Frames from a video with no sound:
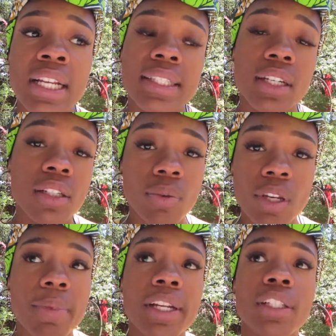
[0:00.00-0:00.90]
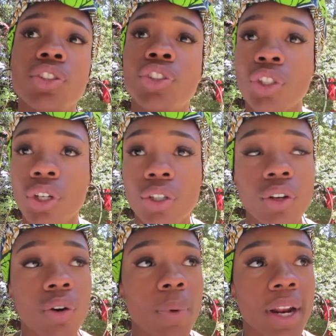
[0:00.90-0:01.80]
10 or 20 minutes,
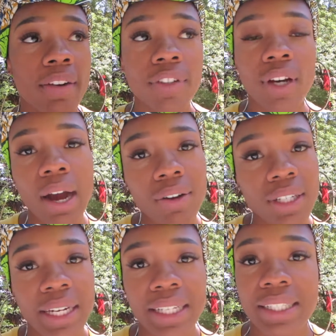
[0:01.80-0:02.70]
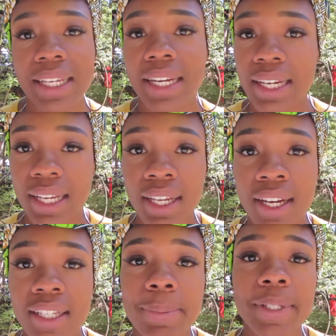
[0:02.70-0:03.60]
journal, whatever your outlet is, get it in
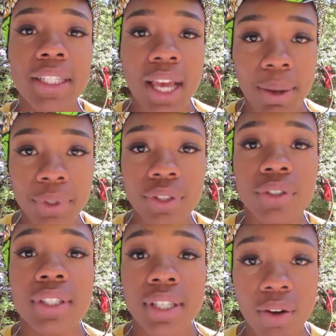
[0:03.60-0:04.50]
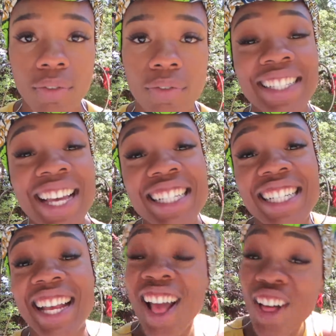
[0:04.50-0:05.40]
and spend time with yourself.
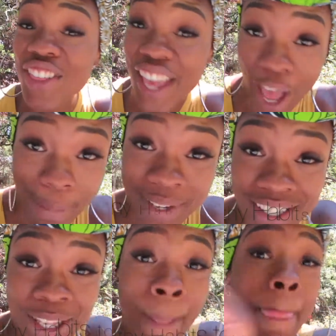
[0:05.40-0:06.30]
Attaching healthy habits